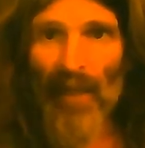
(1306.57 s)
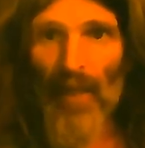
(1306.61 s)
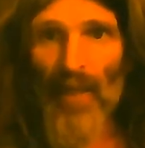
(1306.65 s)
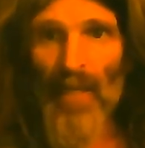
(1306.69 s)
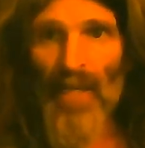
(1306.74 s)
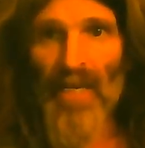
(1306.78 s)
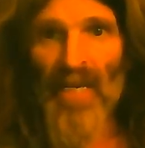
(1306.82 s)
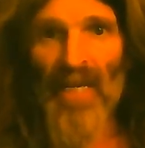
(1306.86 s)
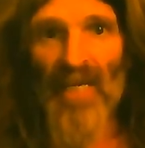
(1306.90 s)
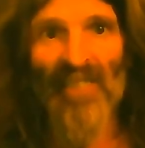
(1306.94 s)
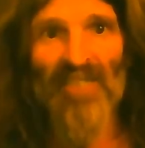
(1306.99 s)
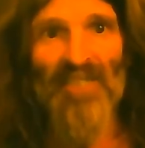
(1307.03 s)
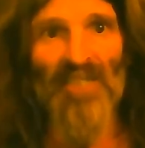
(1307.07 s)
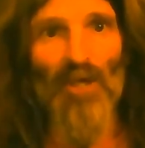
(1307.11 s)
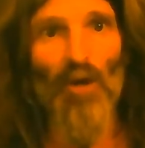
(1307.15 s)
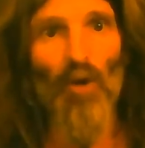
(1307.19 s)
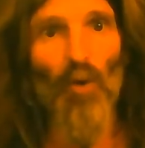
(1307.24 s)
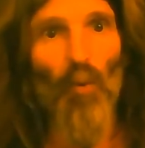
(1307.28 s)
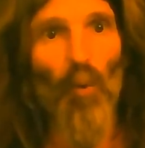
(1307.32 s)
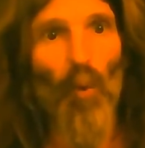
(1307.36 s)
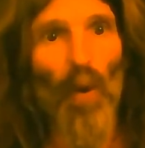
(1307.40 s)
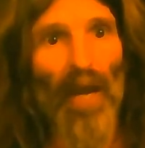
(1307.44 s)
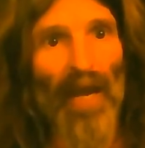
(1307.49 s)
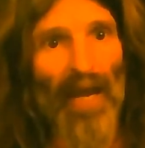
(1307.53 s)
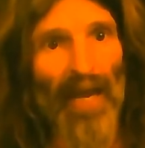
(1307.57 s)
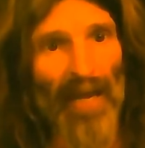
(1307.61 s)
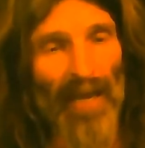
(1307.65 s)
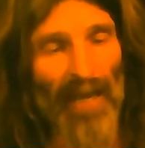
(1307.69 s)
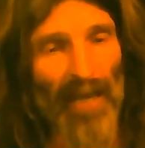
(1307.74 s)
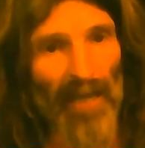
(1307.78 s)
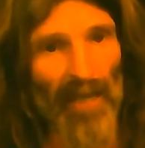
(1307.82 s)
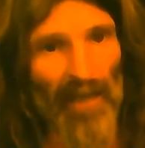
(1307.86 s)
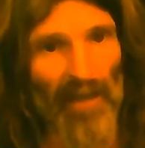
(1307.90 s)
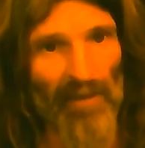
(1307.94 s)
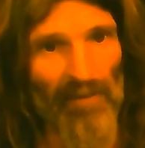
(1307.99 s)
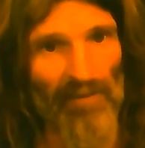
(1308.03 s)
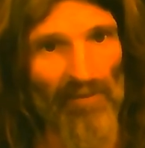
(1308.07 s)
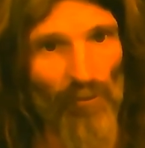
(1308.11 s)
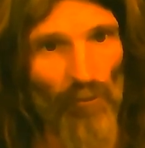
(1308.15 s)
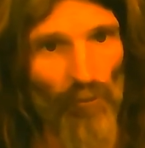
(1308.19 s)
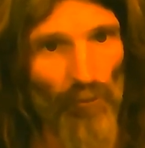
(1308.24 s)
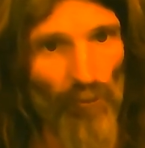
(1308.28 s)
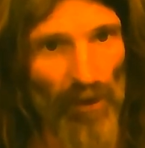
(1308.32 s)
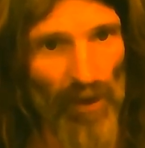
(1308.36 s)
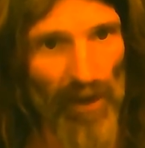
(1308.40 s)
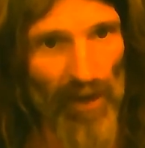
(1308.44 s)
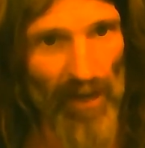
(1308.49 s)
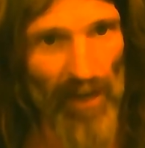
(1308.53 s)
It's a wave
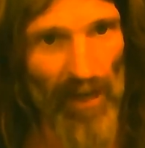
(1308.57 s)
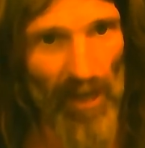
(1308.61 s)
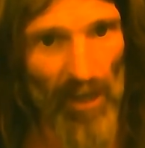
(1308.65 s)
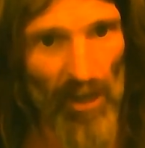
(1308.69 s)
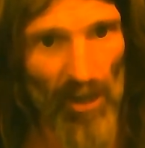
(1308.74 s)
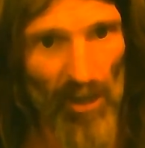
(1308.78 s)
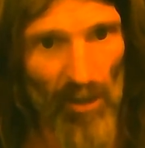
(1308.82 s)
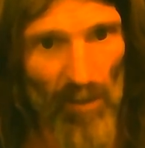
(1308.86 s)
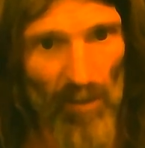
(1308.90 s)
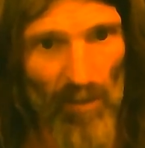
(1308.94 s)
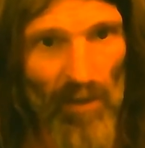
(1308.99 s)
round,